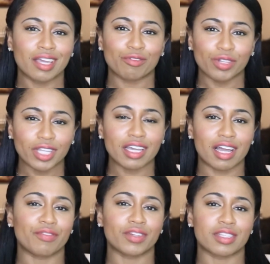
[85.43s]
Really,
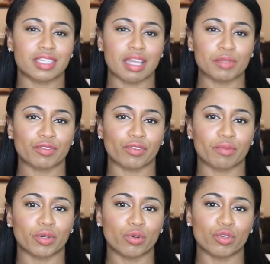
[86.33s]
confidence stems
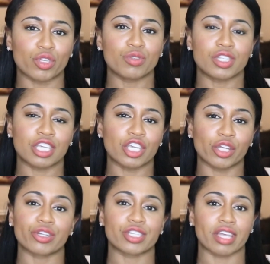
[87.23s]
from who you see
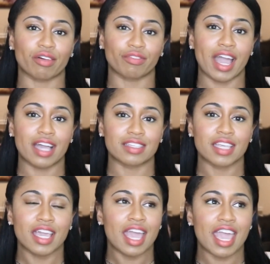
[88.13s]
yourself as,
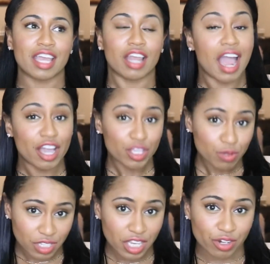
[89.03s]
and how you
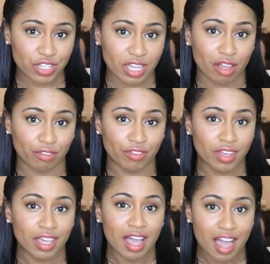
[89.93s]
see yourself
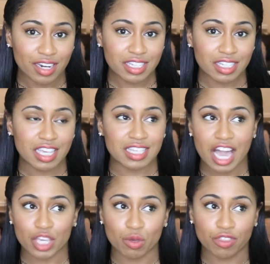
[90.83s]
honestly is how
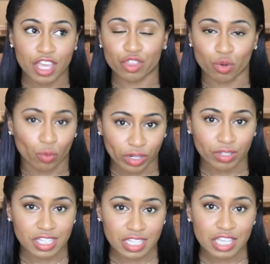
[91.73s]
you think the
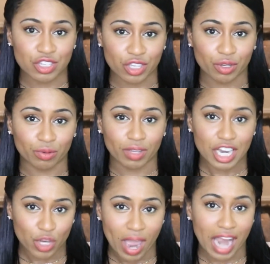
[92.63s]
world sees you,
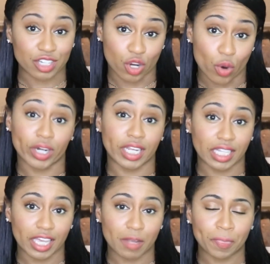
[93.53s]
and you act
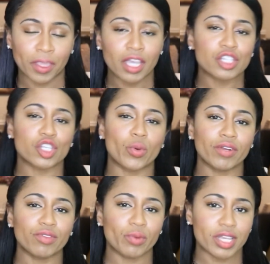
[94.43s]
accordingly. So one
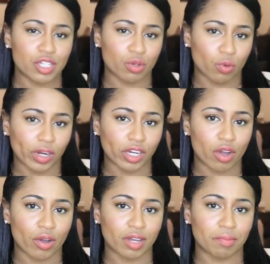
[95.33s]
of the ways to work
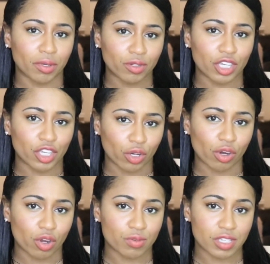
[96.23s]
on building your
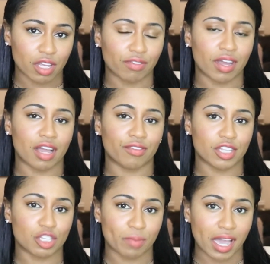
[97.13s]
own
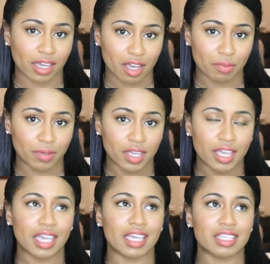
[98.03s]
self-confidence back up
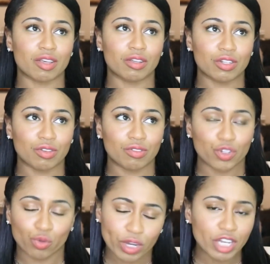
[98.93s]
is
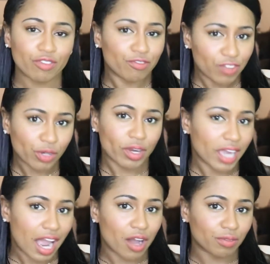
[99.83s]
figuring
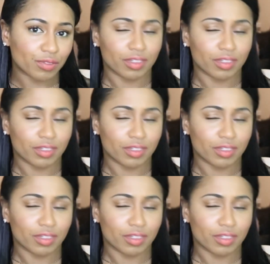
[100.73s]
out